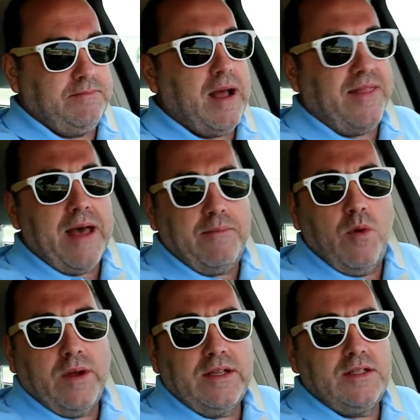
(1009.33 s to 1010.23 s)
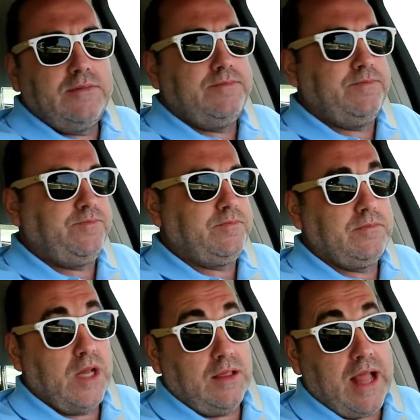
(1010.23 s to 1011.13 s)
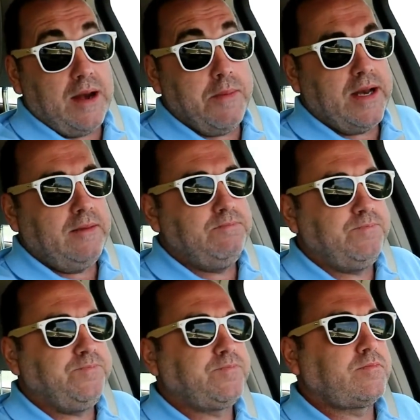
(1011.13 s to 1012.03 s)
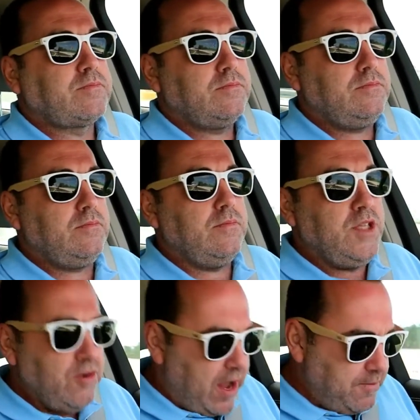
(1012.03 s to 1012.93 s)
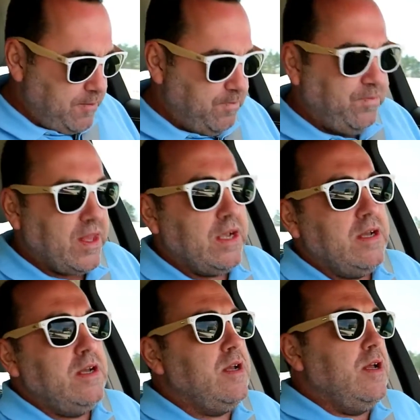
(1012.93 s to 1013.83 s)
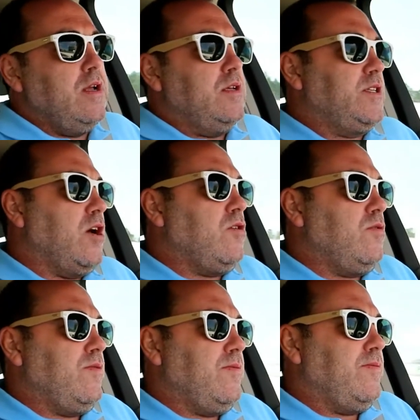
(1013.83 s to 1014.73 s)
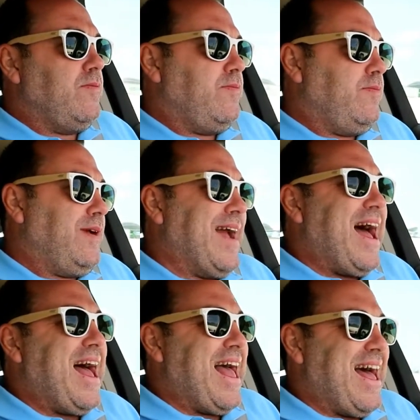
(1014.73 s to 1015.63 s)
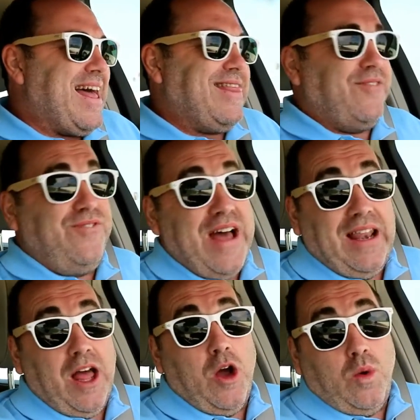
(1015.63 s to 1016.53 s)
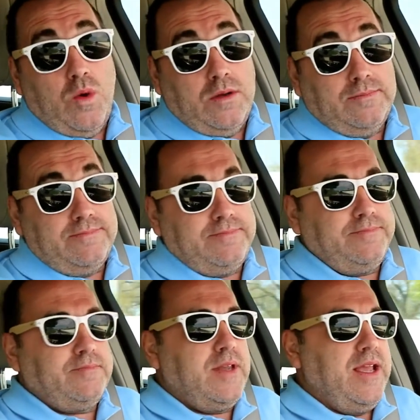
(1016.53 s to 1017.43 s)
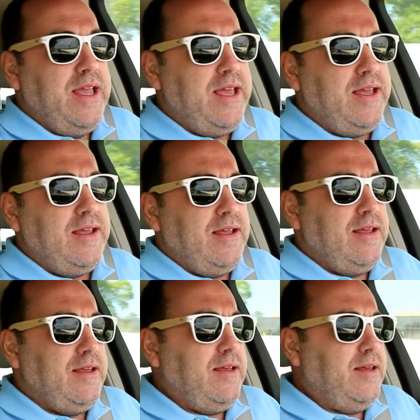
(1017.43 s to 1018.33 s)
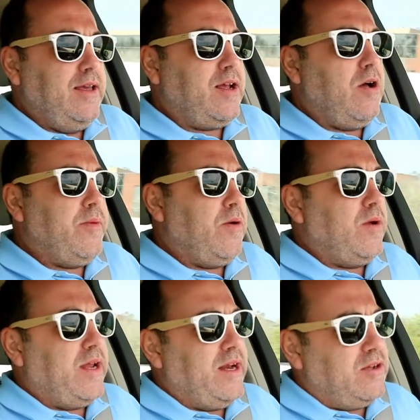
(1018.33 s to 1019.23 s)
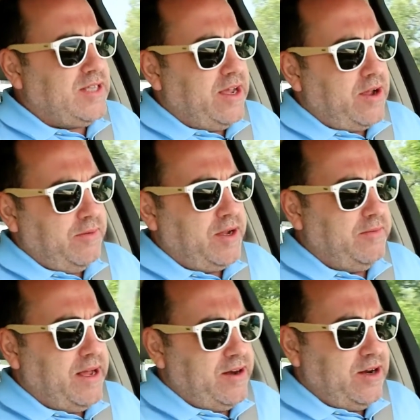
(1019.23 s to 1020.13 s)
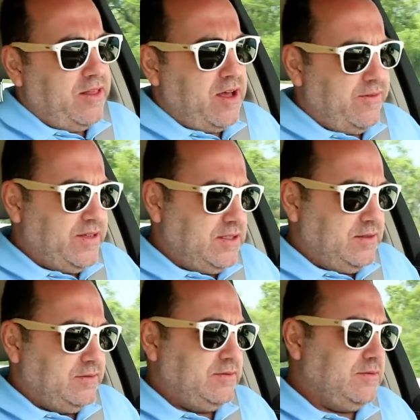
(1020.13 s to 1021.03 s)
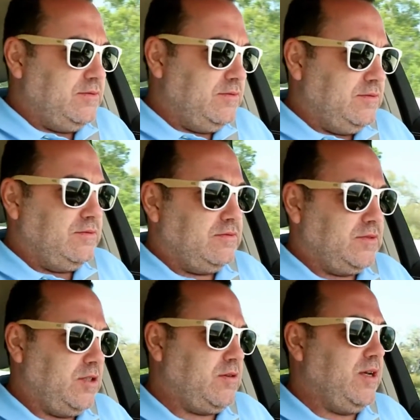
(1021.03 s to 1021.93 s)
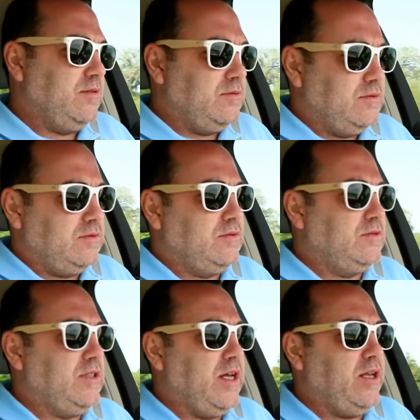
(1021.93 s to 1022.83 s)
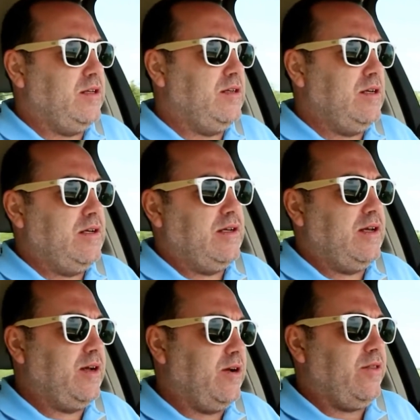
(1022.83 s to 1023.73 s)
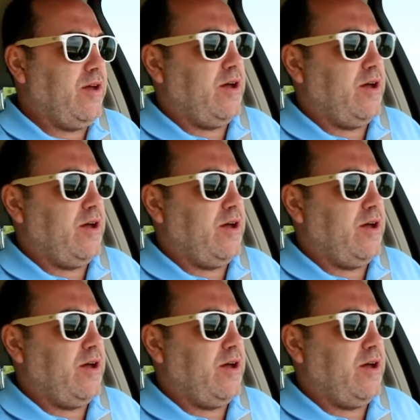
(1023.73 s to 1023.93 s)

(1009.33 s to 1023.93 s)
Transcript: by that point. A lot of money, right? So, guy, uh, the fellow, he he called me up one day and he goes, "Hey, come come down here to the office." Okay, and I go to